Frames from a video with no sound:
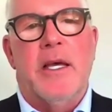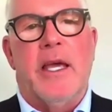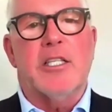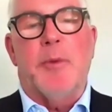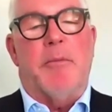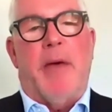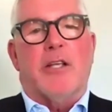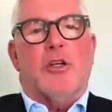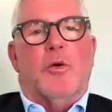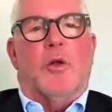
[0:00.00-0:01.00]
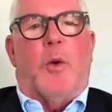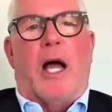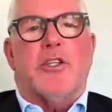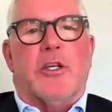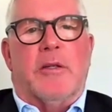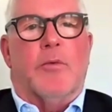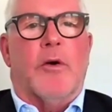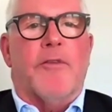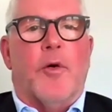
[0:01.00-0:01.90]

it's been magical to watch it and we're